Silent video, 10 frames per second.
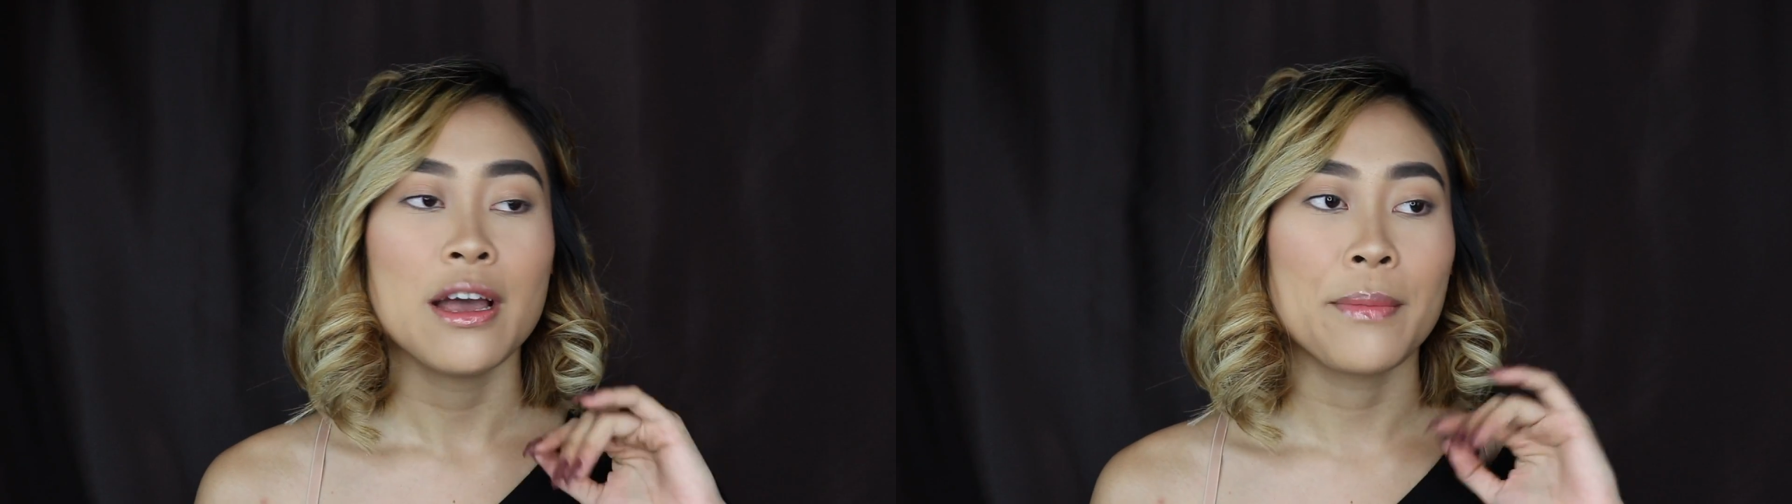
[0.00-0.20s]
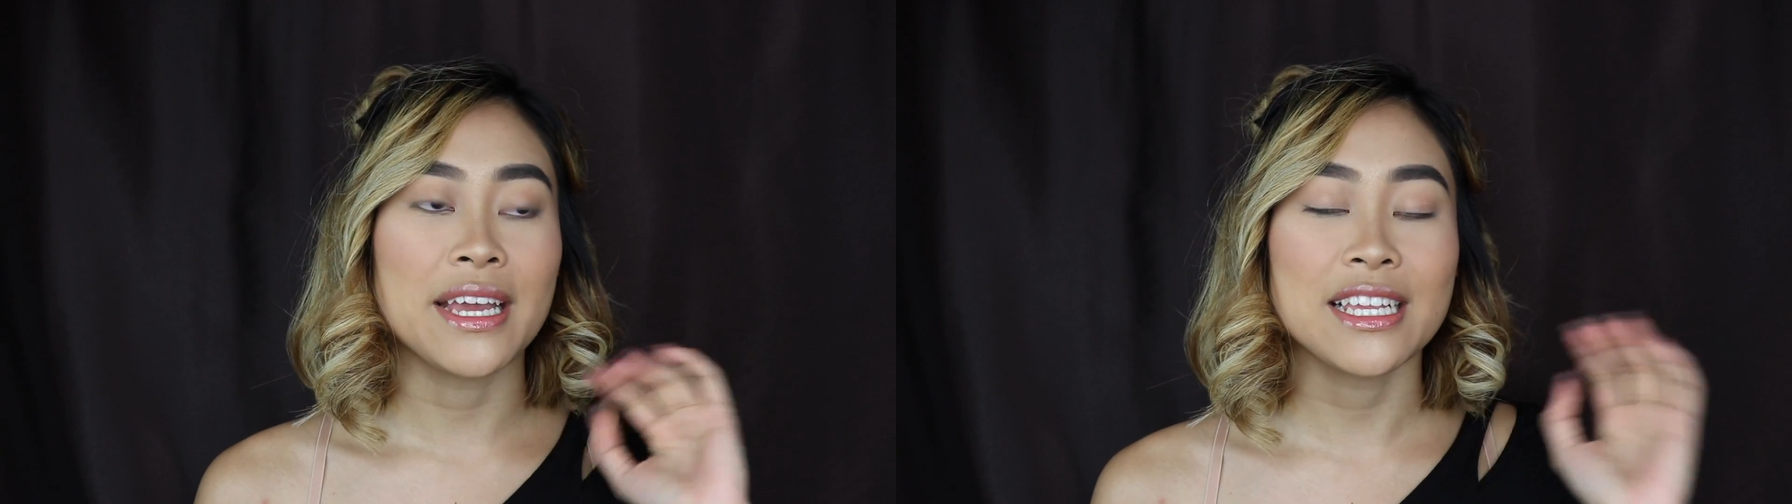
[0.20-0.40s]

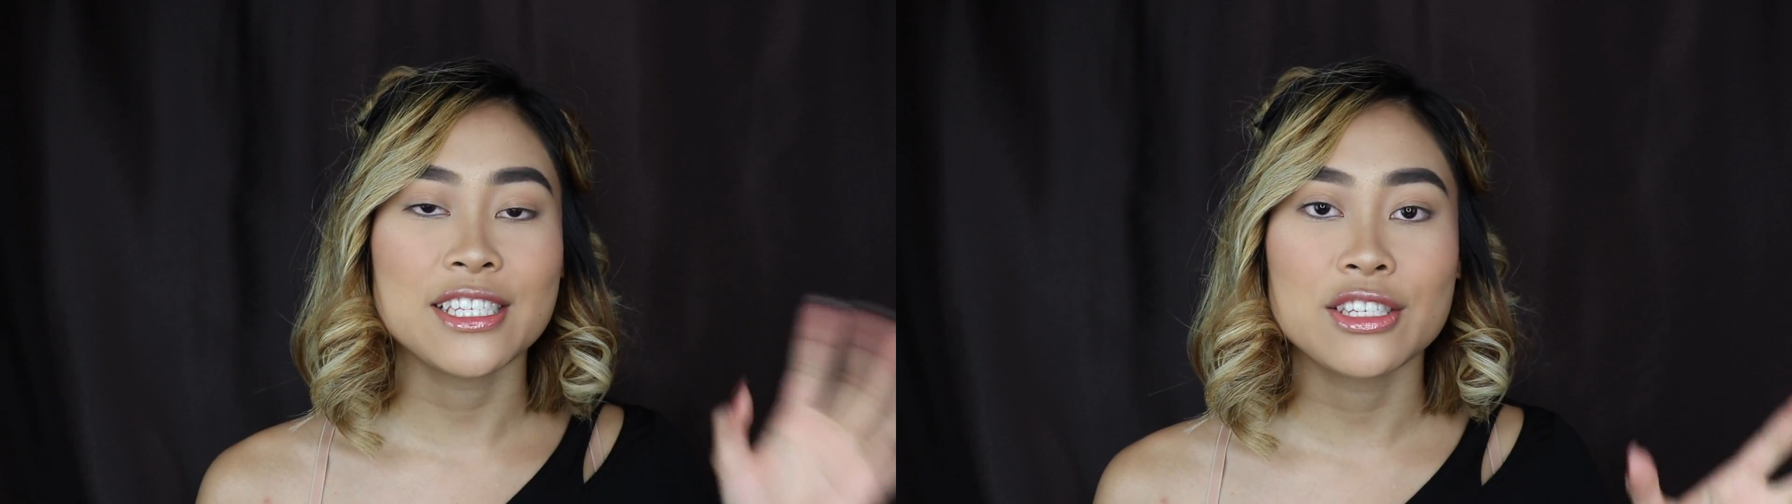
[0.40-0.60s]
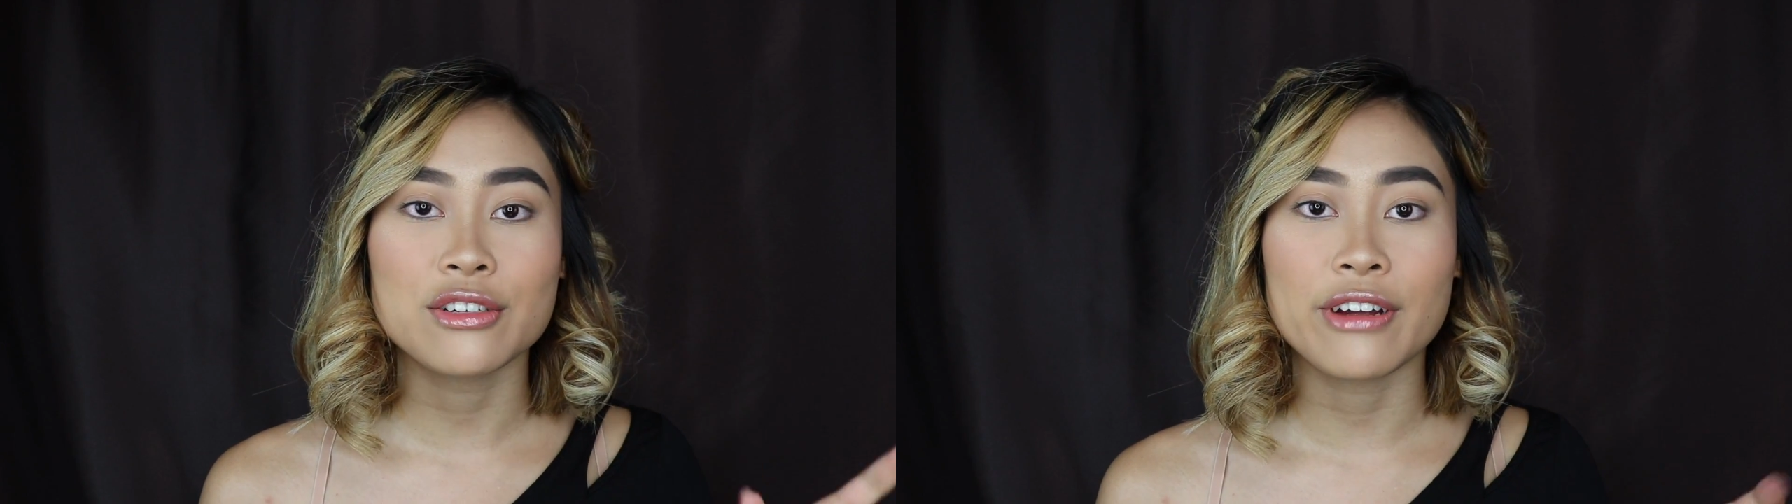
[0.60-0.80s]
my
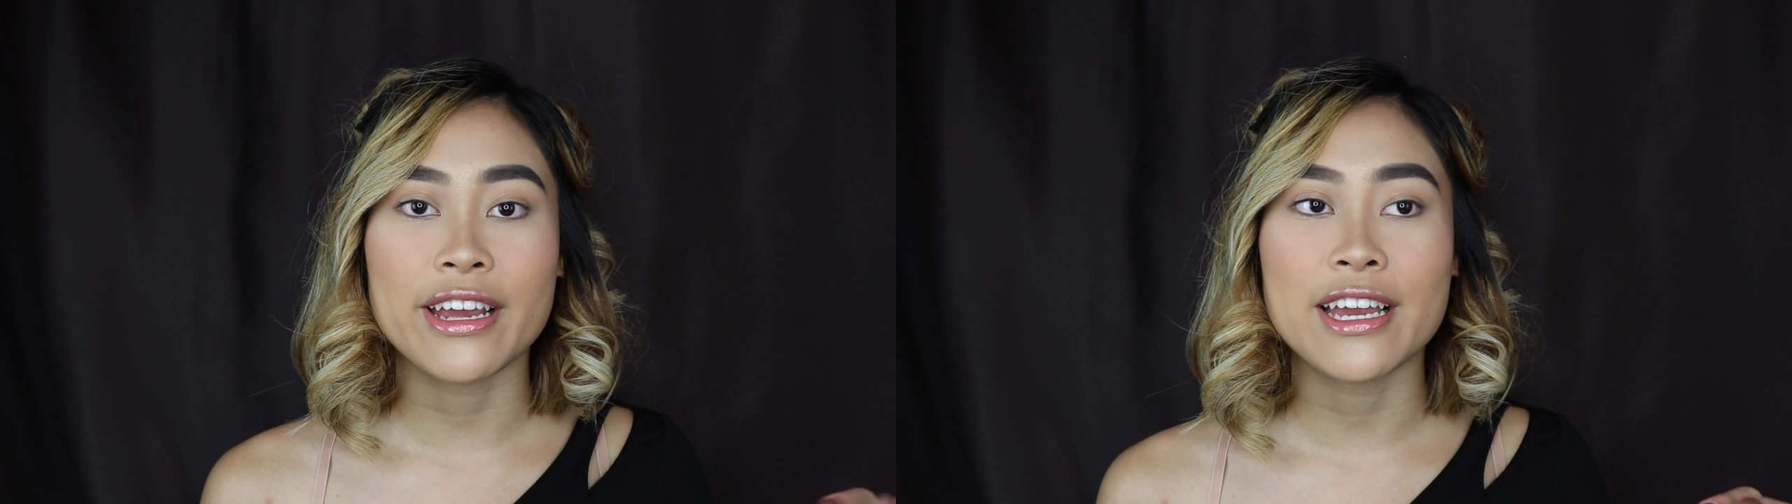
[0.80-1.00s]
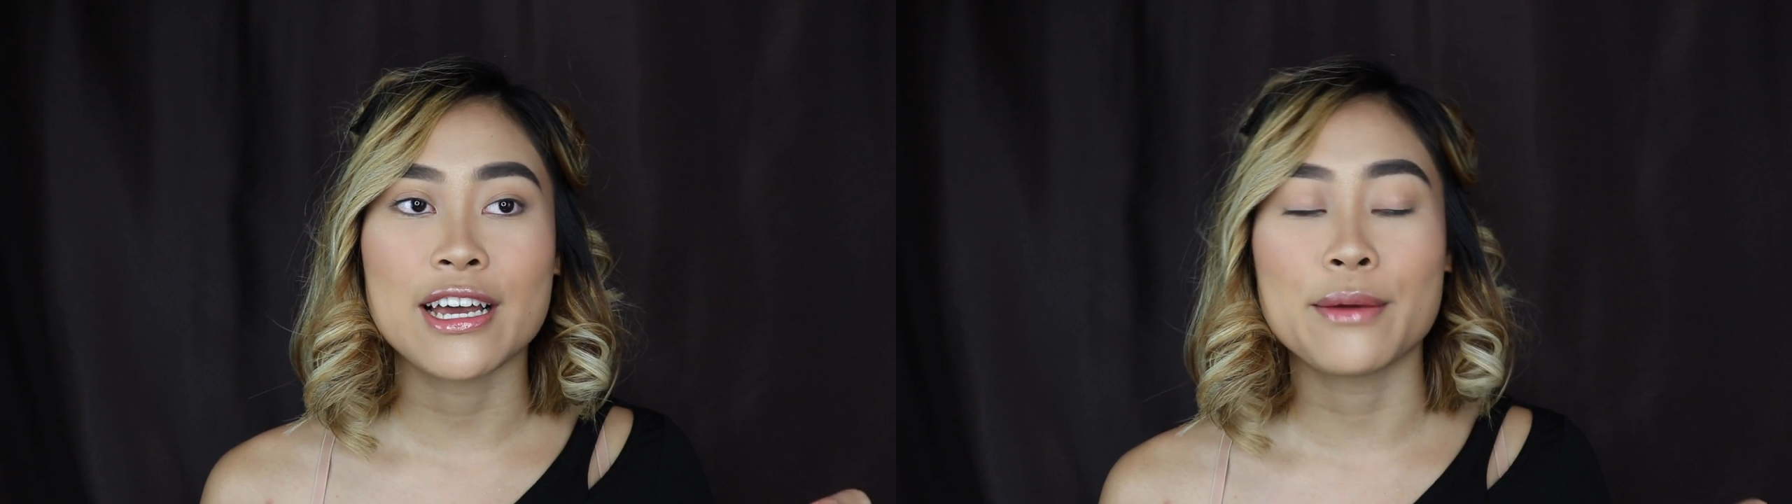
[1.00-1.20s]

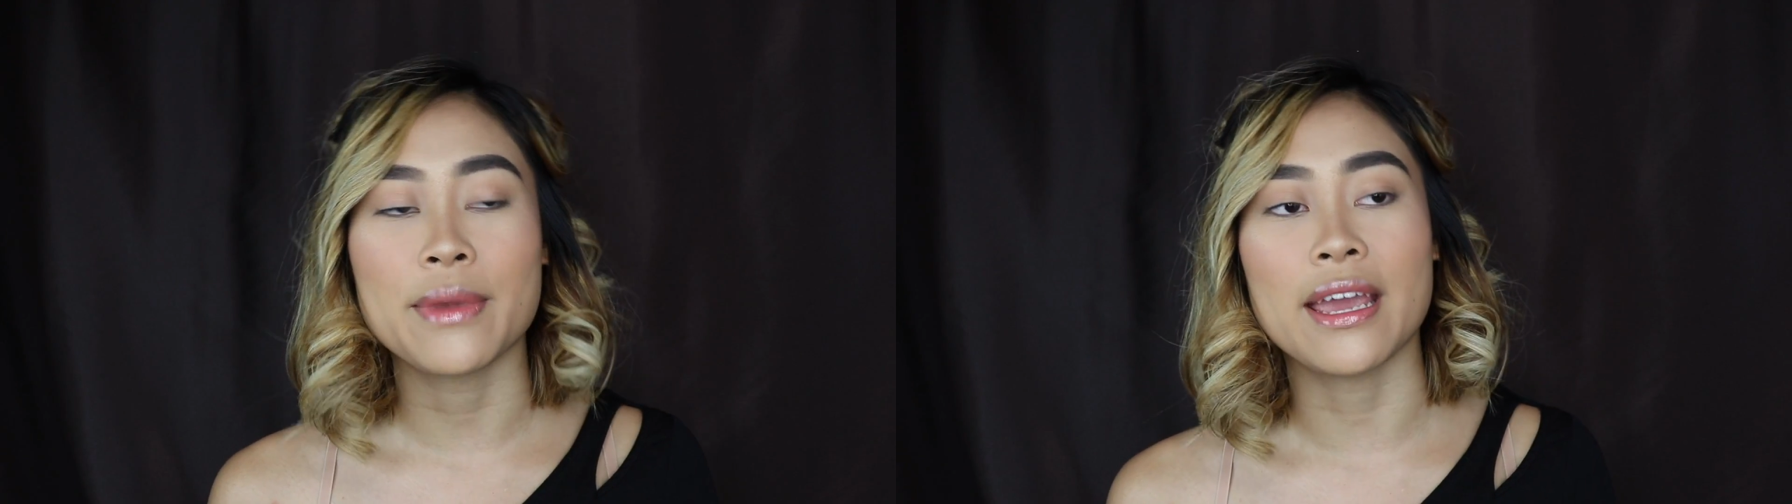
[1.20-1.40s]
Instagram,